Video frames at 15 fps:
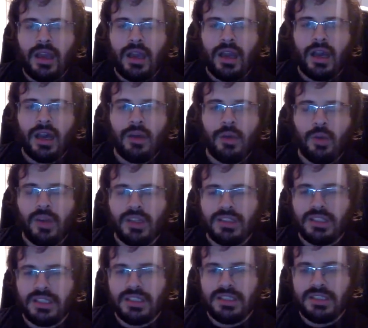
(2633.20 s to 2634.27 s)
Willis
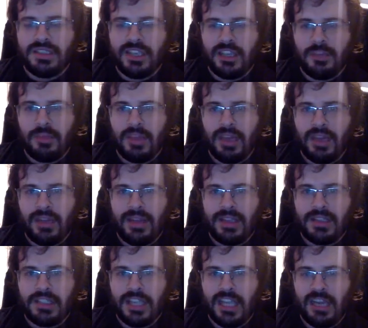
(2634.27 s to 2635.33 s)
can just stick him behind
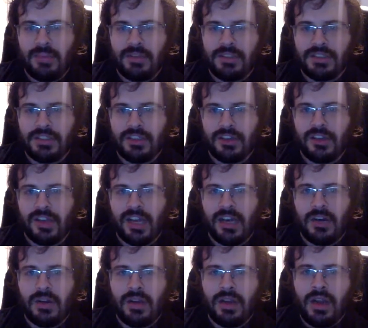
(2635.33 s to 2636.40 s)
that jab and circle
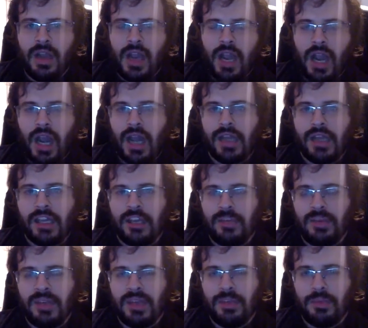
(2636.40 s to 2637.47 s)
out, it could
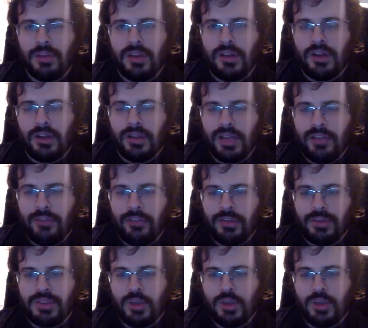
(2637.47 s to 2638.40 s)
be a pretty long night for him.